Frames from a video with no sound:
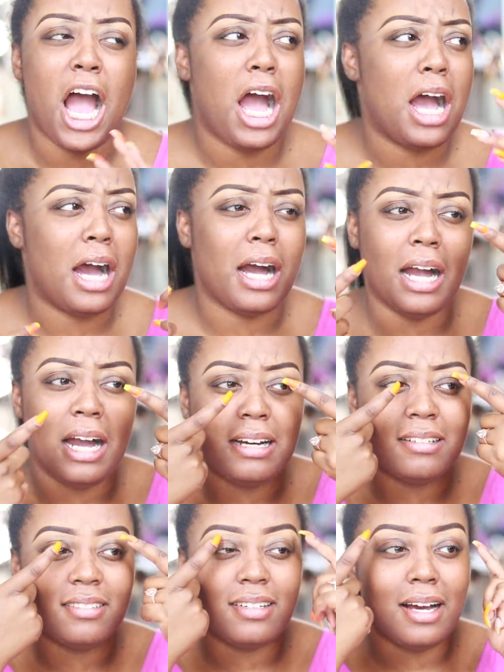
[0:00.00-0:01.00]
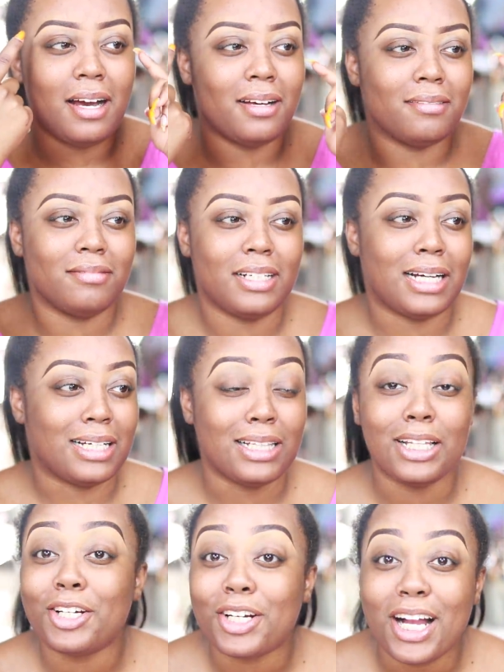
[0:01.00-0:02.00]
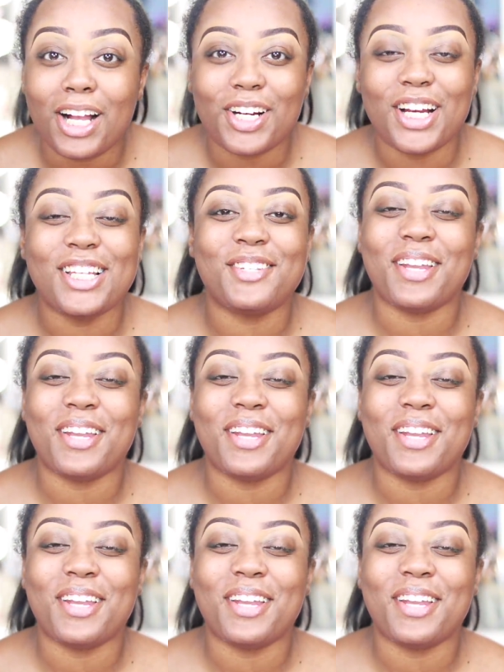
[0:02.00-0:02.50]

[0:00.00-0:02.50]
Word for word: uh, a, a glitter cut crease,